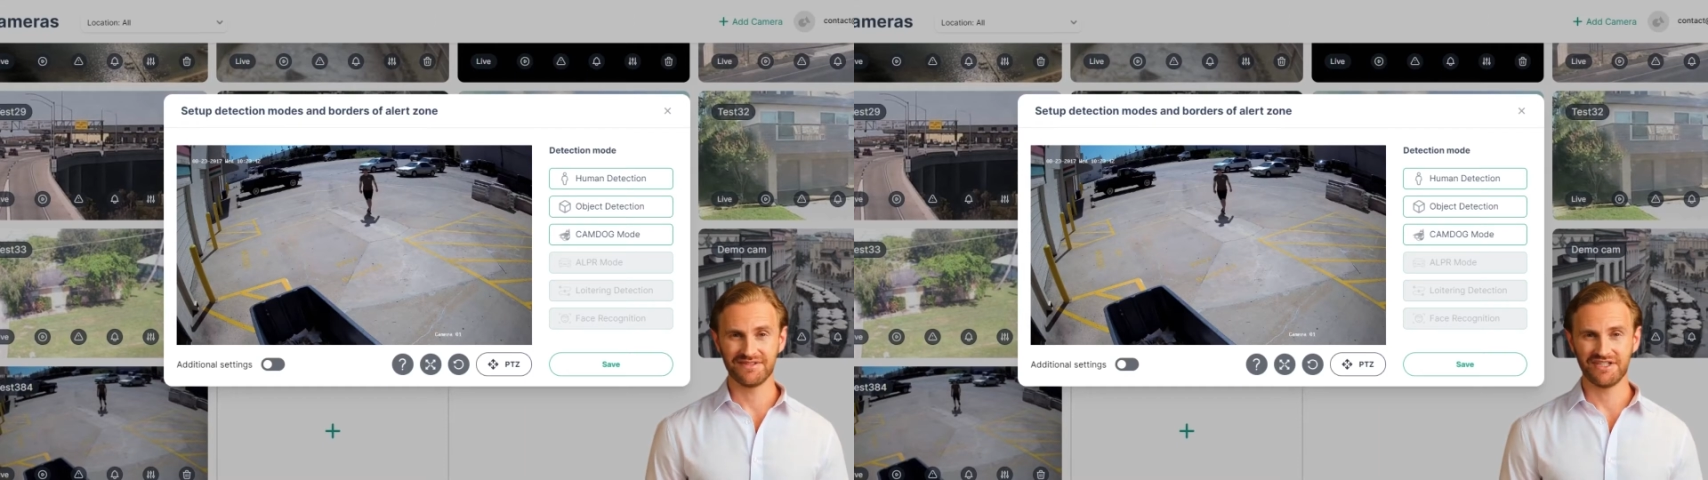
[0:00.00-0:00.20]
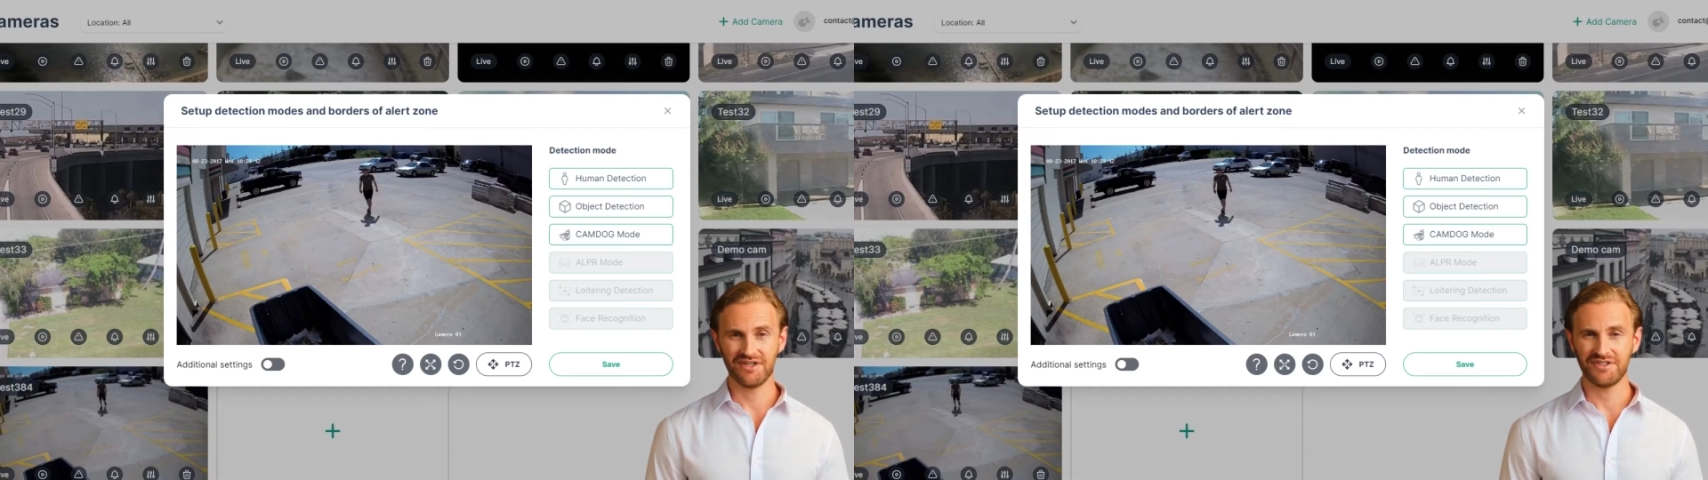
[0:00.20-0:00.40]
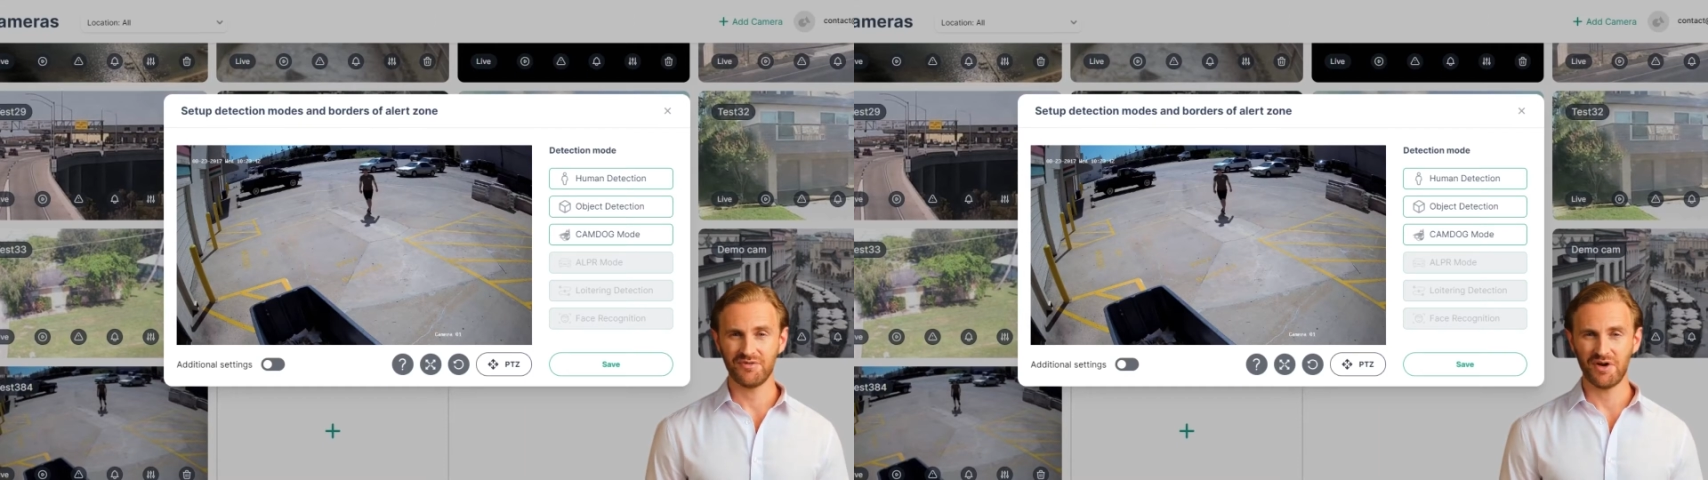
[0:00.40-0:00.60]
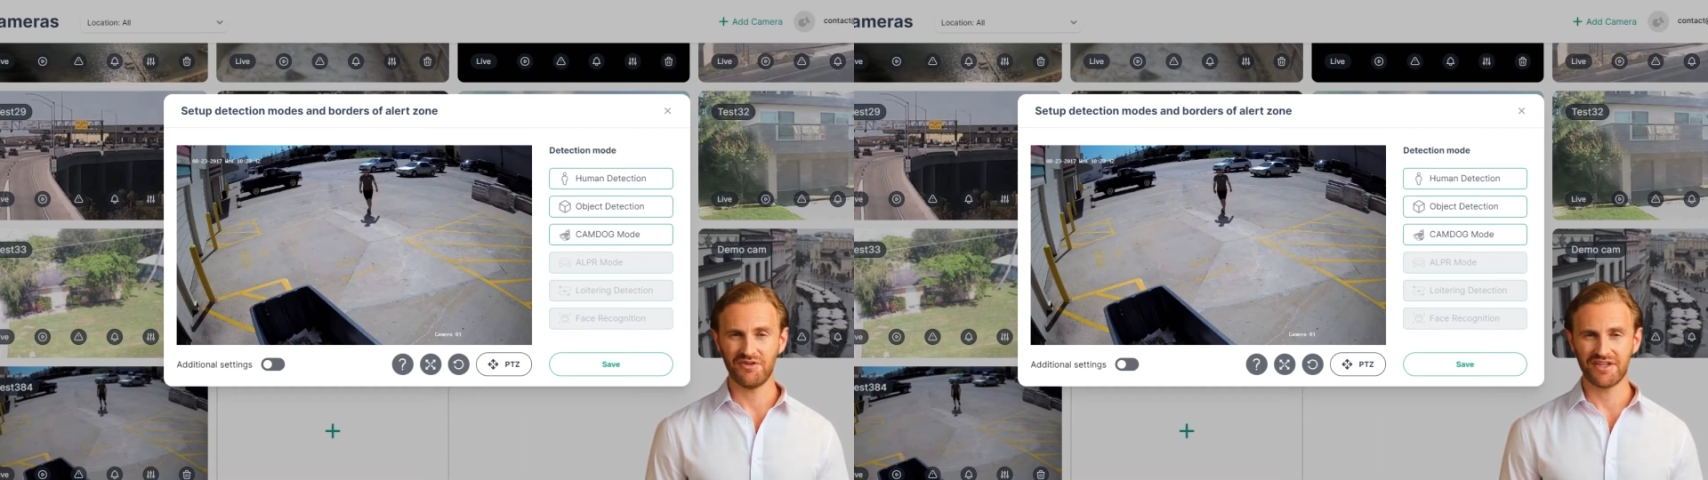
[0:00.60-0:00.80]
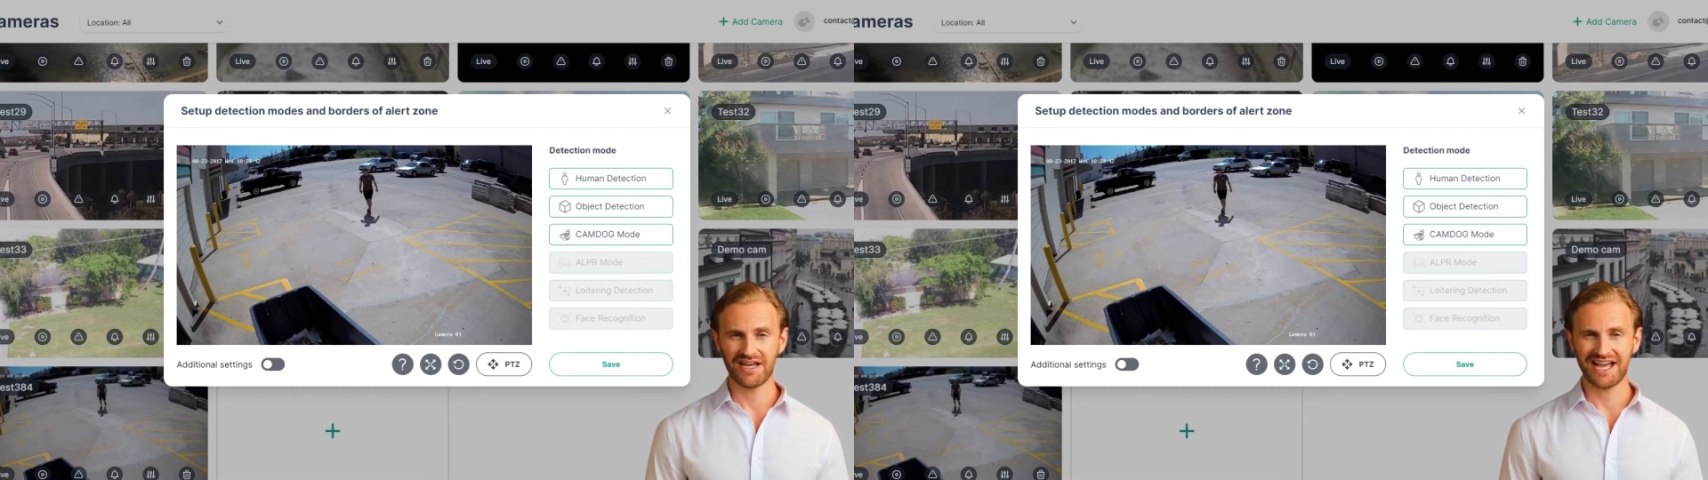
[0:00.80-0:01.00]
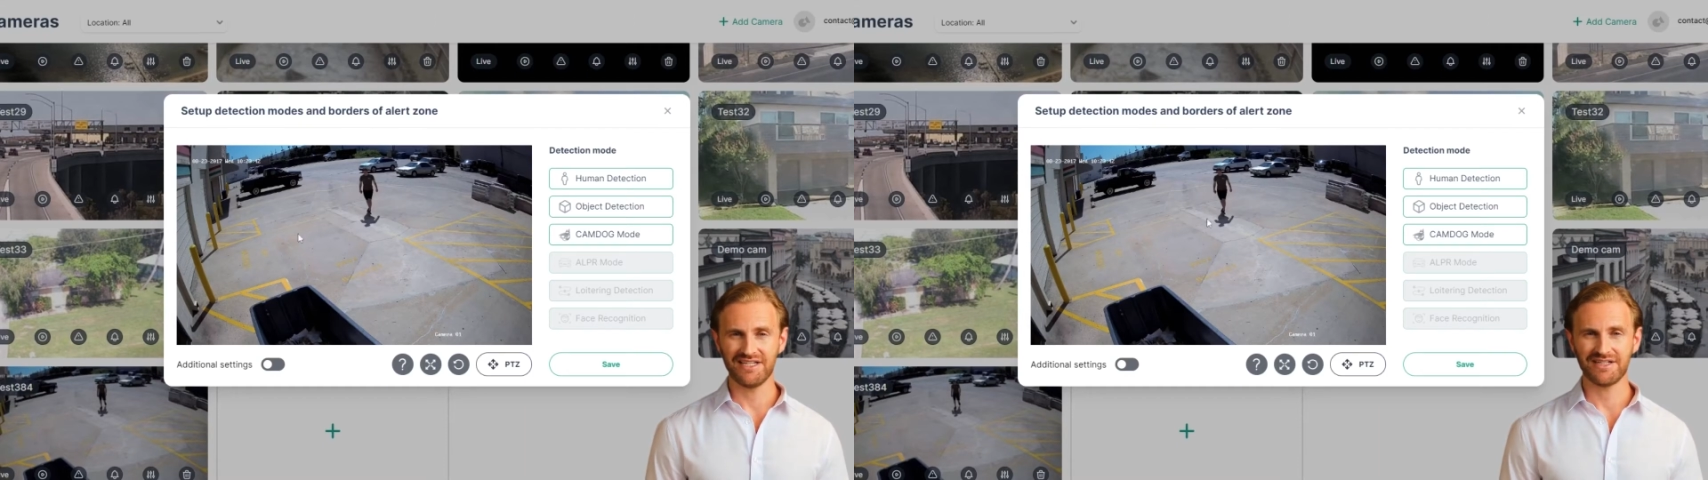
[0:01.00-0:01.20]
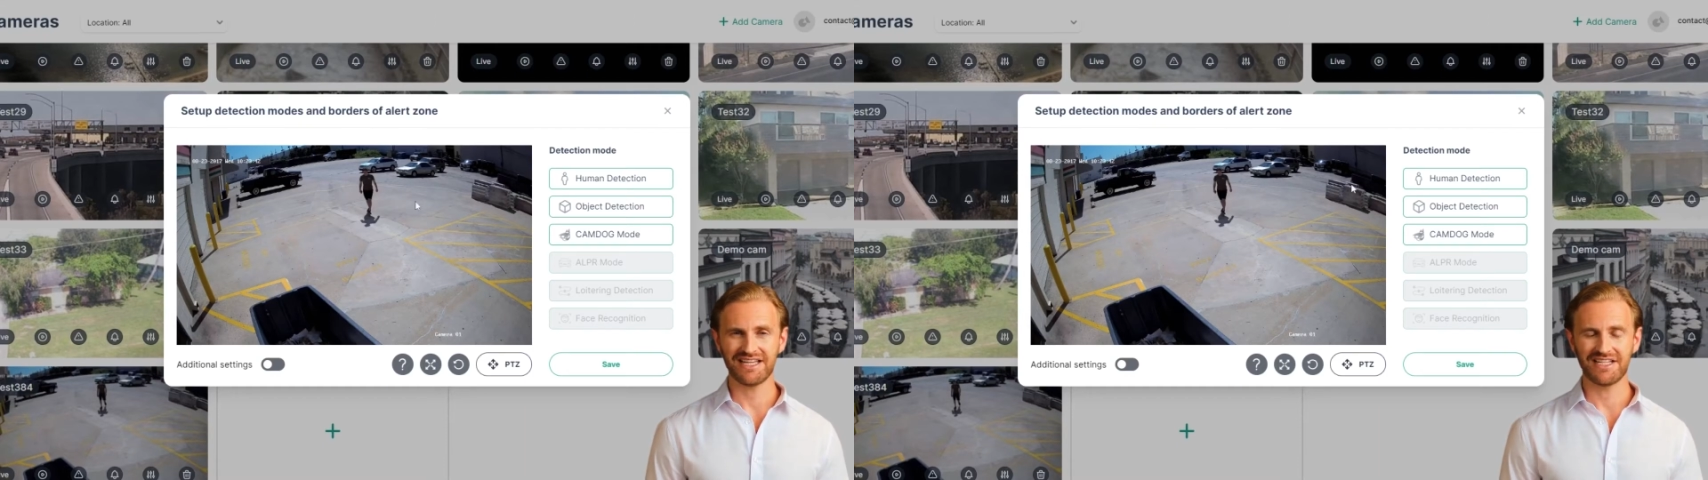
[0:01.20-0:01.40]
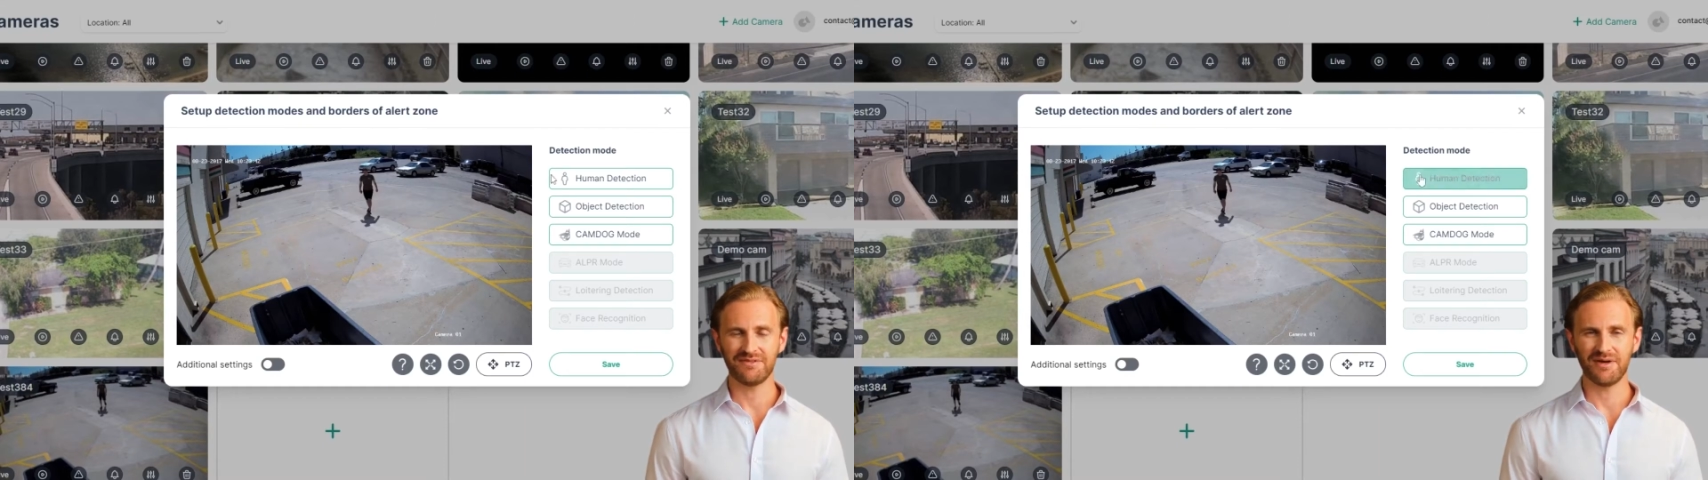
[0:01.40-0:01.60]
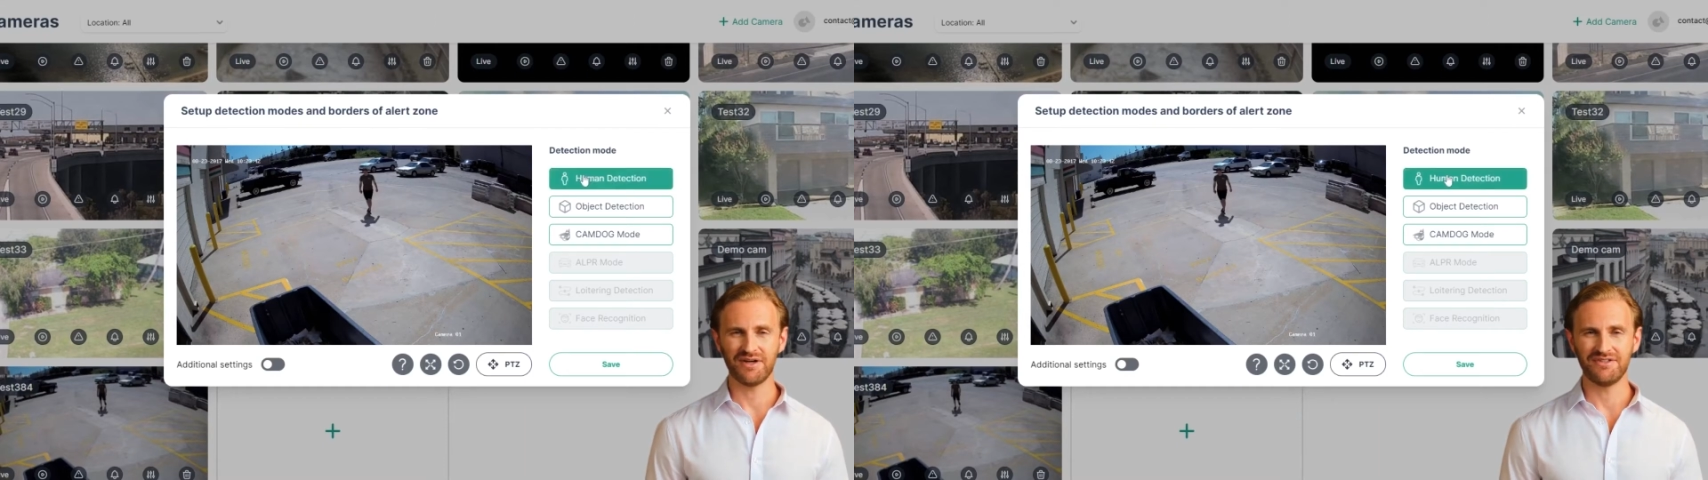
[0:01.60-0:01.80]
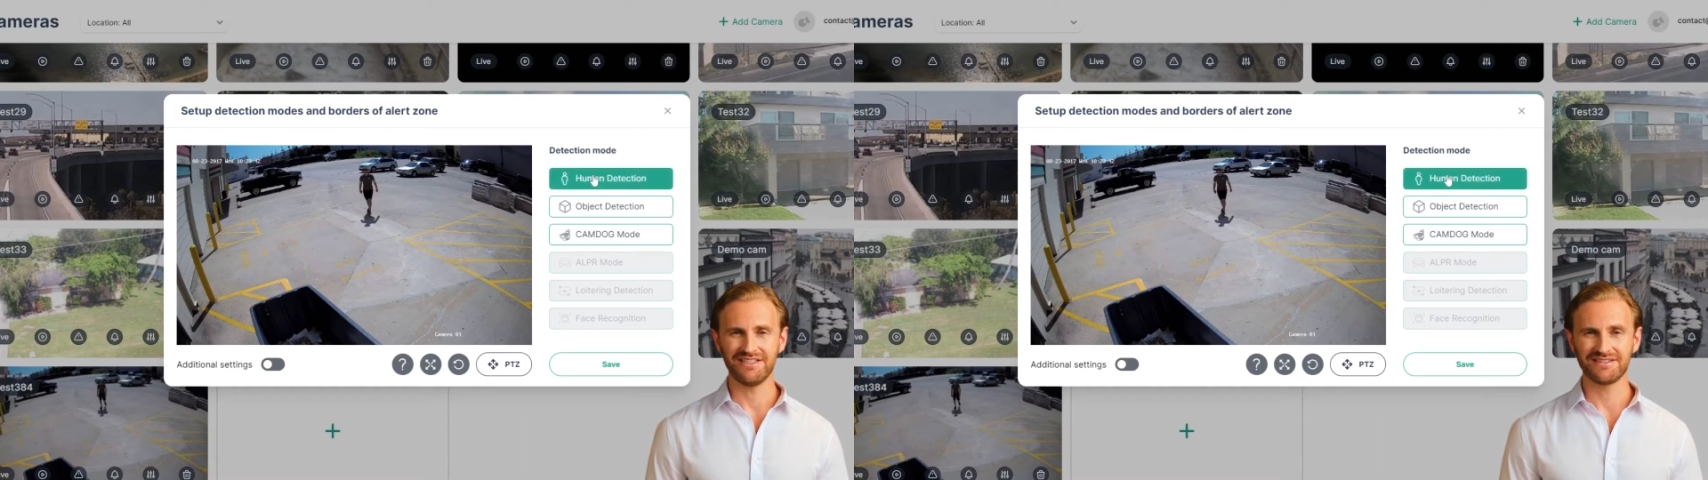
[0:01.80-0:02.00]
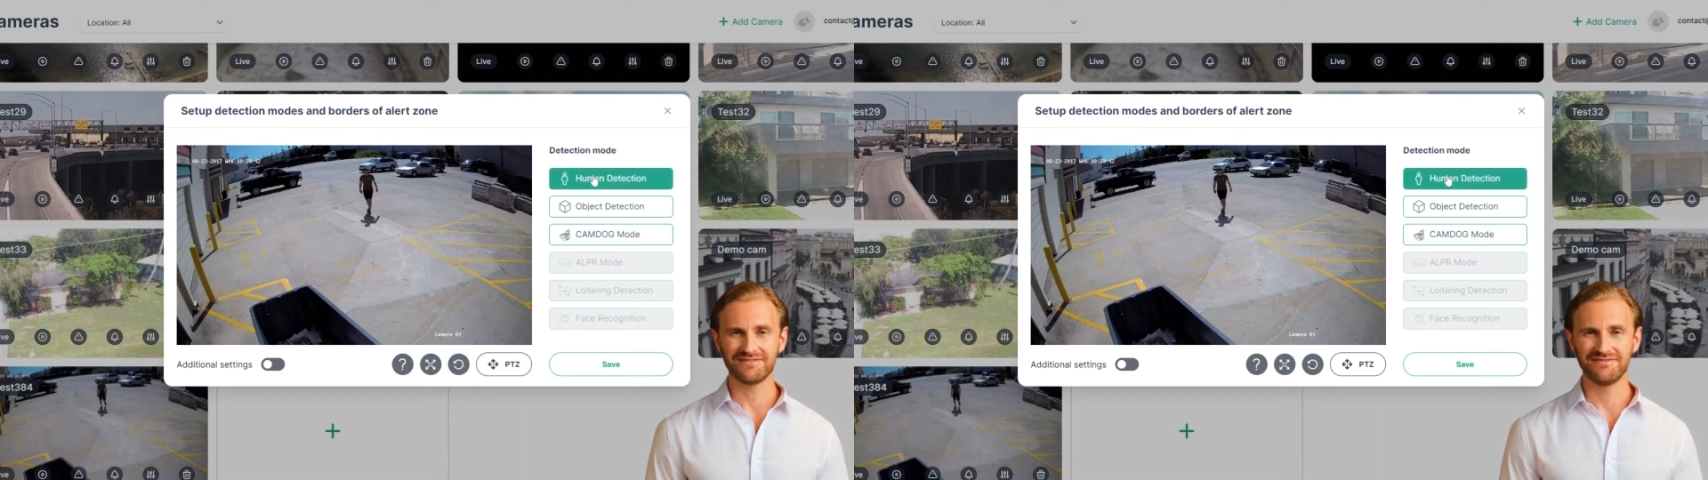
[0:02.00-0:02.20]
Choose one of the analytics modes.